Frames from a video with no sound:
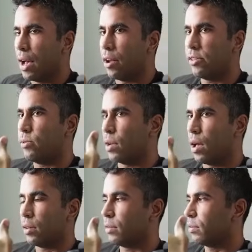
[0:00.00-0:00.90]
how do you
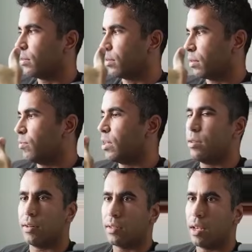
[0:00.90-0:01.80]
not limit
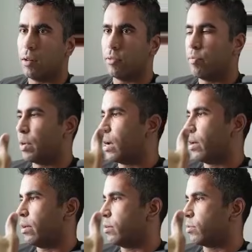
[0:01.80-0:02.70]
yourself
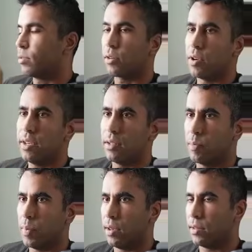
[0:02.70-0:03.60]
by your screen
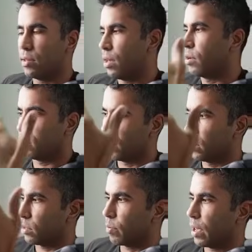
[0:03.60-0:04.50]
space and your
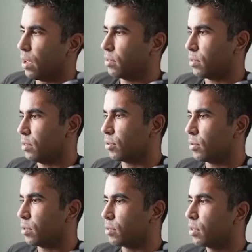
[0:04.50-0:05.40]
mental capacity, of
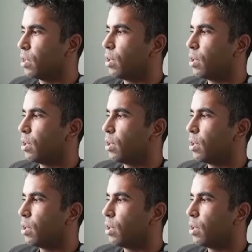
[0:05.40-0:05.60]
course,